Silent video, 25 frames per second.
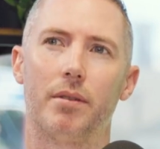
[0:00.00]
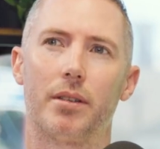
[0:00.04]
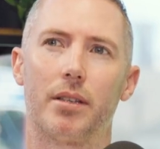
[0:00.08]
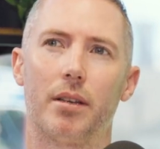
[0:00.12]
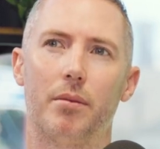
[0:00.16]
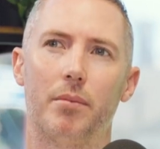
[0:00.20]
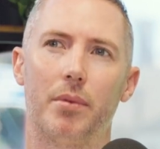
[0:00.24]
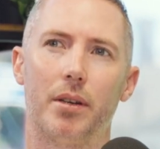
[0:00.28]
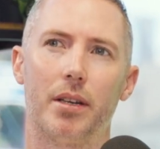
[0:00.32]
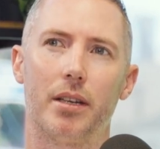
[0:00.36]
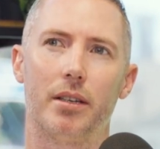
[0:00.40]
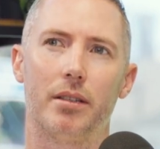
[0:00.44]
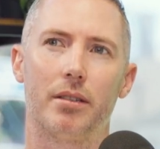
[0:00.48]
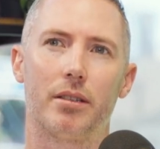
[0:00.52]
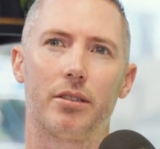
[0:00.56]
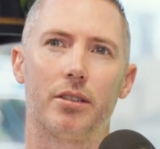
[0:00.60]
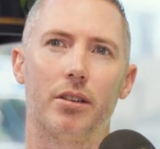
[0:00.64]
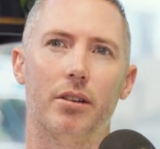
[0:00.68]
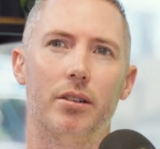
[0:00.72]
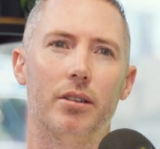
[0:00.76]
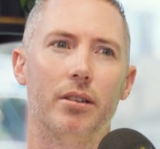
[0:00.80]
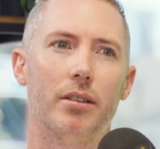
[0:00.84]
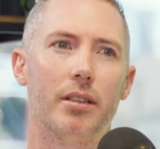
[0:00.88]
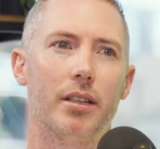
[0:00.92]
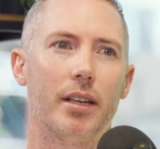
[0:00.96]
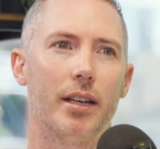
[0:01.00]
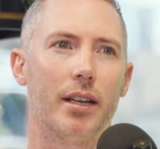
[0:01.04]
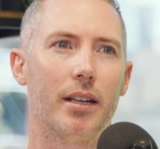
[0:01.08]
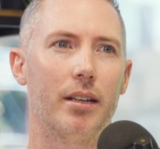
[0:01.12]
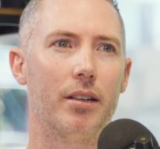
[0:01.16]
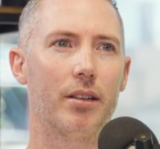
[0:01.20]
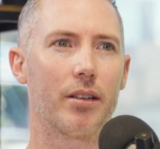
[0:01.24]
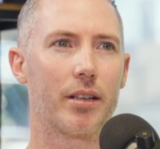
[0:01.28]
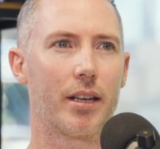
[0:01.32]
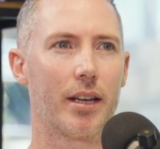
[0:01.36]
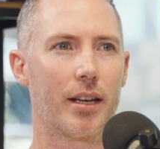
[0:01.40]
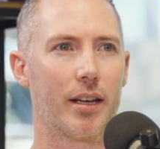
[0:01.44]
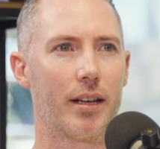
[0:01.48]
somebody's shoulder and
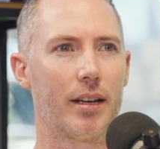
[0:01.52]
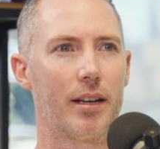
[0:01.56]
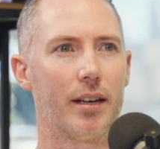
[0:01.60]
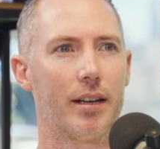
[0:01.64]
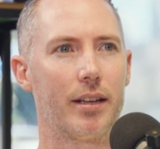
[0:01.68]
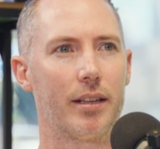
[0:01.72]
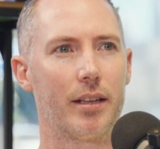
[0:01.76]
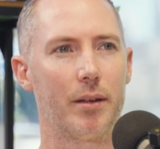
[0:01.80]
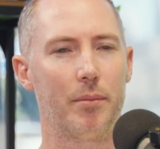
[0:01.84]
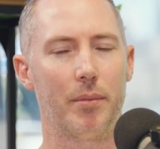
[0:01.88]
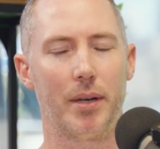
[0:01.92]
looking at how they